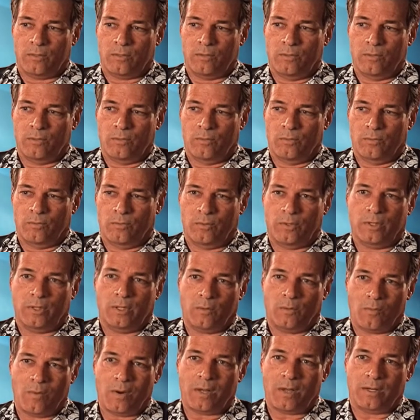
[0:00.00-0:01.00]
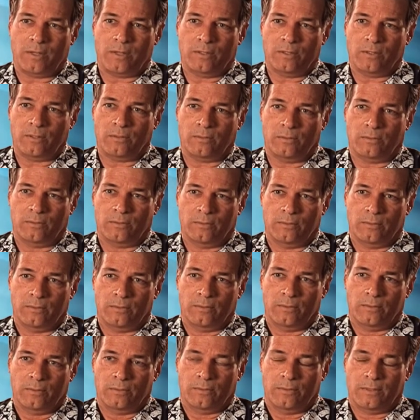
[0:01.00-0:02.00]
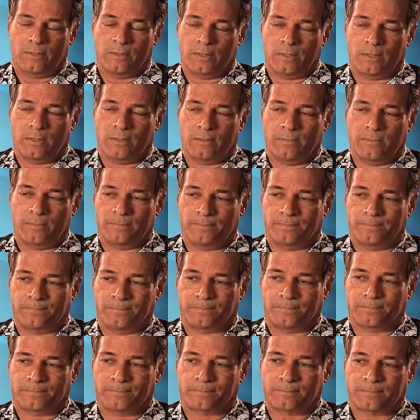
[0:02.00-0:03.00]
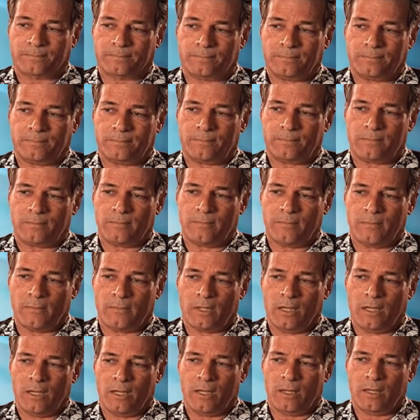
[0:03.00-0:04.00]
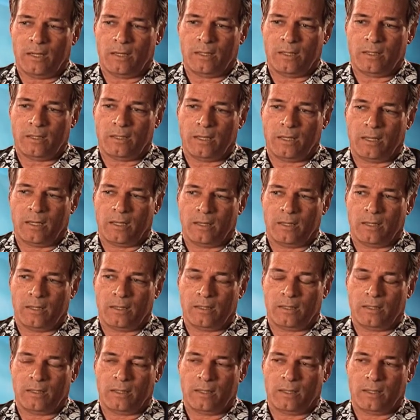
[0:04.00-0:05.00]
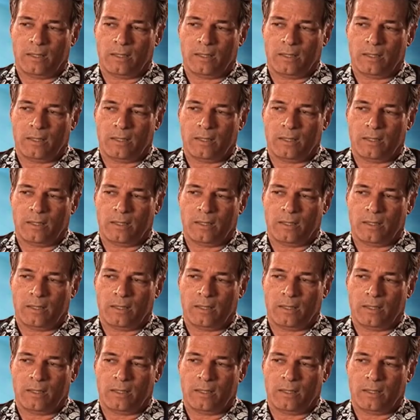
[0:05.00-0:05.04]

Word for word: you really want to do. Um, and, uh, and,